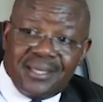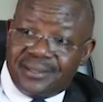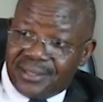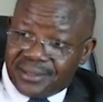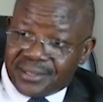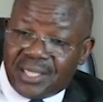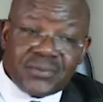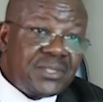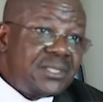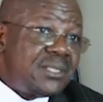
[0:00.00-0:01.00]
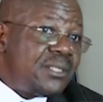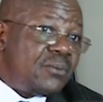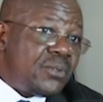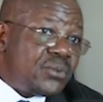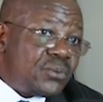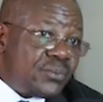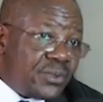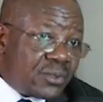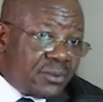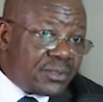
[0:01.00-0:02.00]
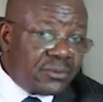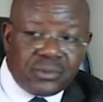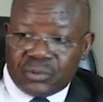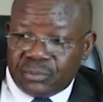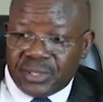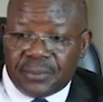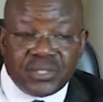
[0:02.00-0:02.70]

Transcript: The Southeast say they want to be there.